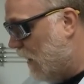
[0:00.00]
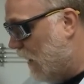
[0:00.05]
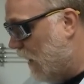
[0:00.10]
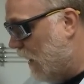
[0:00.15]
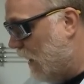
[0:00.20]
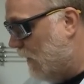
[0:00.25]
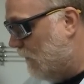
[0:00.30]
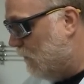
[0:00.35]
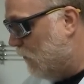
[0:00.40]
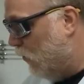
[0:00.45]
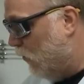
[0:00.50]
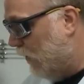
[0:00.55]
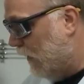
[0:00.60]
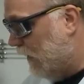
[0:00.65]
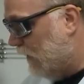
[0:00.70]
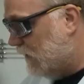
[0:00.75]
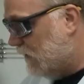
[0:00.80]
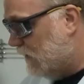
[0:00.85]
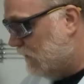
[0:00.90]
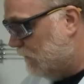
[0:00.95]
uh,
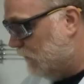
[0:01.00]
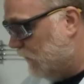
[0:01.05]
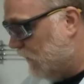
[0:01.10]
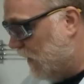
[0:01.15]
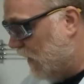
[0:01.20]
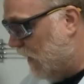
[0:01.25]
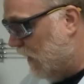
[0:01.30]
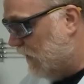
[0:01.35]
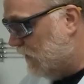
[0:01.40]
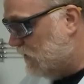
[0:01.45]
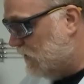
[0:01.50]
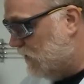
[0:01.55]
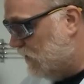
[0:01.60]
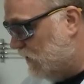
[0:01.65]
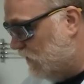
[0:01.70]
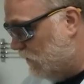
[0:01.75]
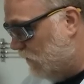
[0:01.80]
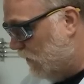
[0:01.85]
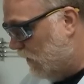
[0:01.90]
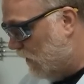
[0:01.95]
uh,
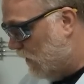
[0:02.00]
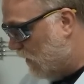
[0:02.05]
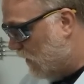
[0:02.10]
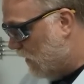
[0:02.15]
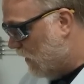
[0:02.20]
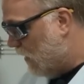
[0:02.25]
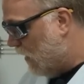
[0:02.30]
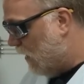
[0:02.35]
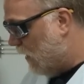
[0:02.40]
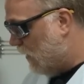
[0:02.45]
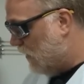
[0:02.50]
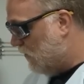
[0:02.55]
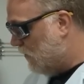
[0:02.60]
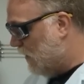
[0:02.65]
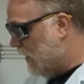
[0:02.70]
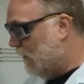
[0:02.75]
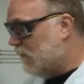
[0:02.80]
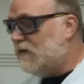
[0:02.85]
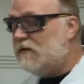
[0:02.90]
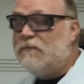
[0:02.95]
0.2 all the
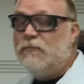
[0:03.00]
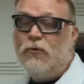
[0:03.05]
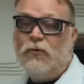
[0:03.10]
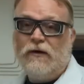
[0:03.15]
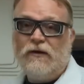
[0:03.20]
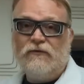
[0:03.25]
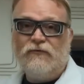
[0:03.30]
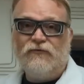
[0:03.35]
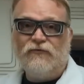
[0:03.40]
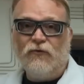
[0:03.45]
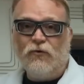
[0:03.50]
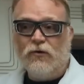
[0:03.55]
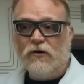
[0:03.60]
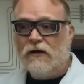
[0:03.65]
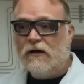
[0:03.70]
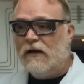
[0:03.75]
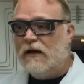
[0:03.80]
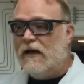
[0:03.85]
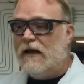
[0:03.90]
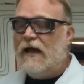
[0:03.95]
way up to
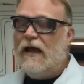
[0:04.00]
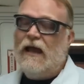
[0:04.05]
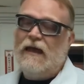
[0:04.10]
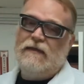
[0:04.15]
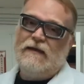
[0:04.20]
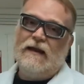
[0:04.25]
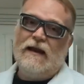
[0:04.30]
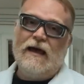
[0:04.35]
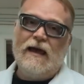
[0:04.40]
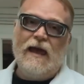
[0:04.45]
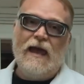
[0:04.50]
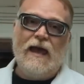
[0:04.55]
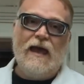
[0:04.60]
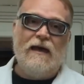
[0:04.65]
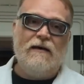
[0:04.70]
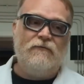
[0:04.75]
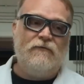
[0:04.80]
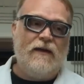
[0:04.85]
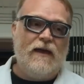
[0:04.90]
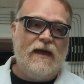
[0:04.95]
0.4, and then I
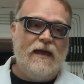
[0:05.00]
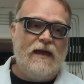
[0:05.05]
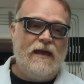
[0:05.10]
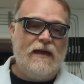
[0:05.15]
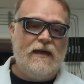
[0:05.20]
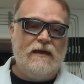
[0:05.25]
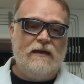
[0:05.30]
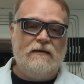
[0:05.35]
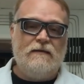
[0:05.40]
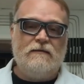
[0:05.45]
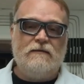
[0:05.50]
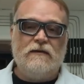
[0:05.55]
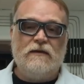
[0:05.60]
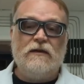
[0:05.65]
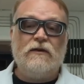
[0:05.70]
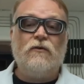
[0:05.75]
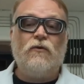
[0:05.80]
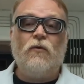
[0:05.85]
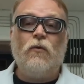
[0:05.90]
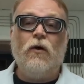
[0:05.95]
have a
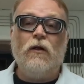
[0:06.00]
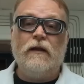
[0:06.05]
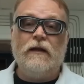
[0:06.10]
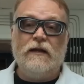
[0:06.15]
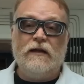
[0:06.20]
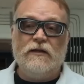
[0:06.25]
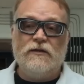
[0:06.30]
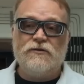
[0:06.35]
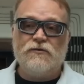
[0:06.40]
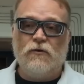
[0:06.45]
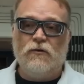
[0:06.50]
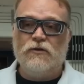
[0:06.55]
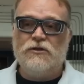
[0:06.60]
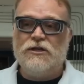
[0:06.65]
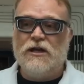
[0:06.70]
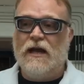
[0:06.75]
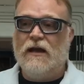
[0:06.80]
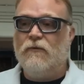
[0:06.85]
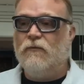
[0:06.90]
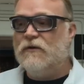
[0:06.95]
quality control
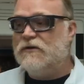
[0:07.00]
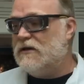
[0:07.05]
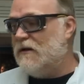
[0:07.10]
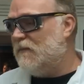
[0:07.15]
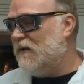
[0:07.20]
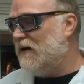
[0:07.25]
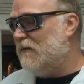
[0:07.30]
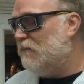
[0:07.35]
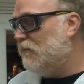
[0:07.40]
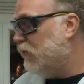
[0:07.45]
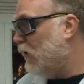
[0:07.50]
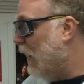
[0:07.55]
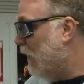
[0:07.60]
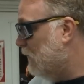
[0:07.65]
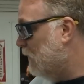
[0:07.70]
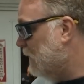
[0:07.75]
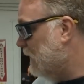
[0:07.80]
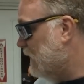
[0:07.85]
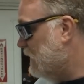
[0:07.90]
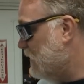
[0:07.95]
check, which I'm going to
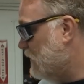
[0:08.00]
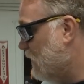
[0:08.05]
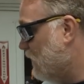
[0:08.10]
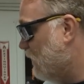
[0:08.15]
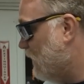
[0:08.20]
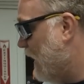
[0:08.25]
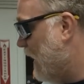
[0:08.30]
probably do